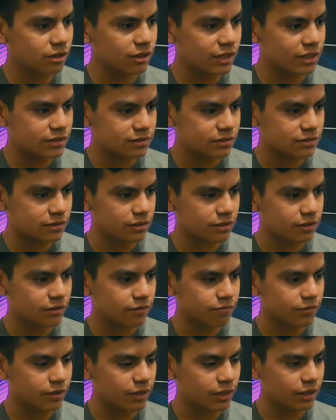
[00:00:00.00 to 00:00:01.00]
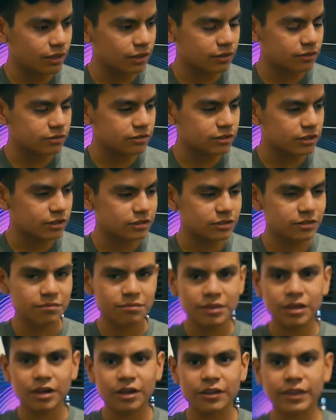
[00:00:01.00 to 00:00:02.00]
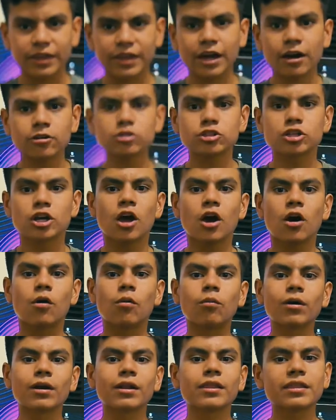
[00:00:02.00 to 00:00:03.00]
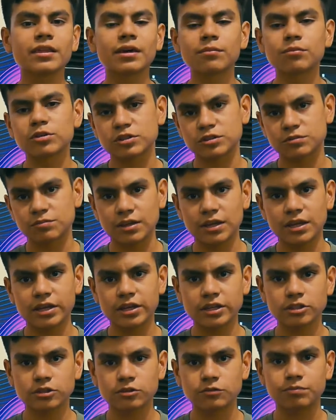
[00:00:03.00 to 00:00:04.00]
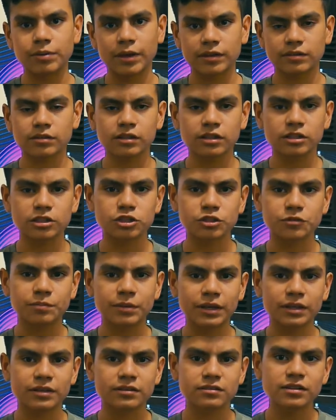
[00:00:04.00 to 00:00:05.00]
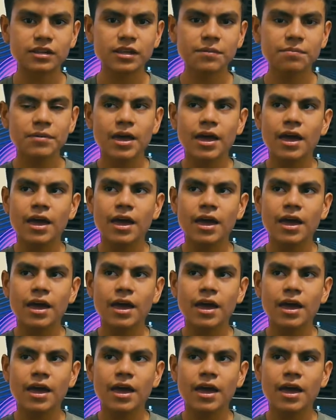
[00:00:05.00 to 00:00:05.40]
that scene of me, those scenes of me on the couch, one of them was me basically just being asleep.